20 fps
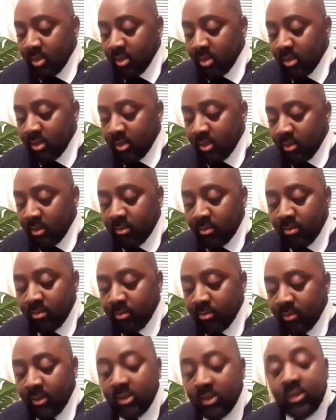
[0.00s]
So
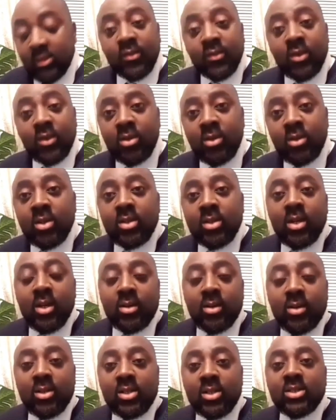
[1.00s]
first of all,
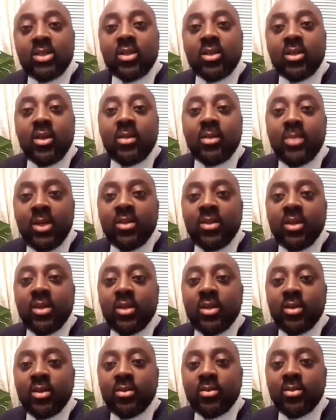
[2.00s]
I want to say a big
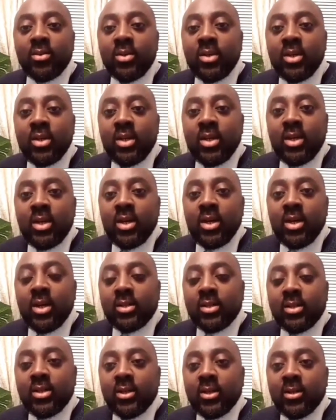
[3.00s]
thank you.
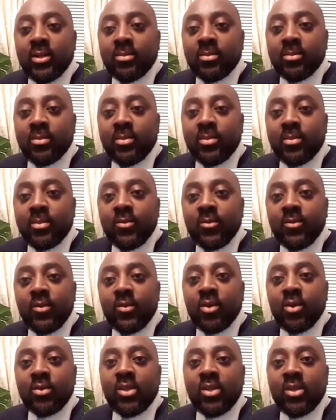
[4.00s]
And
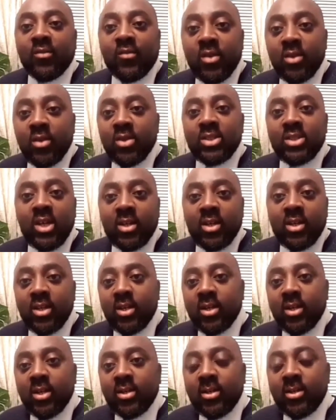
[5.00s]
for the viewers out
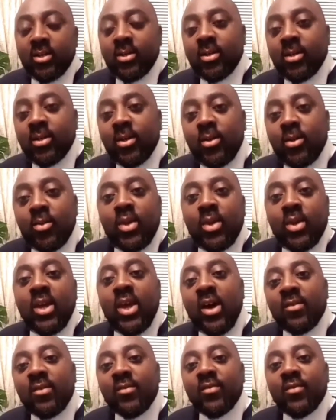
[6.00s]
there, we
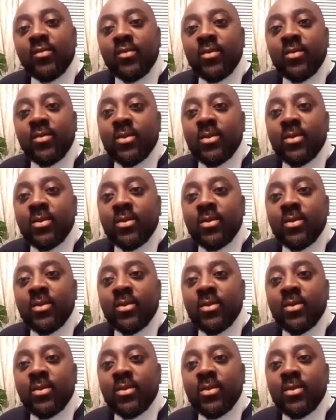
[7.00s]
have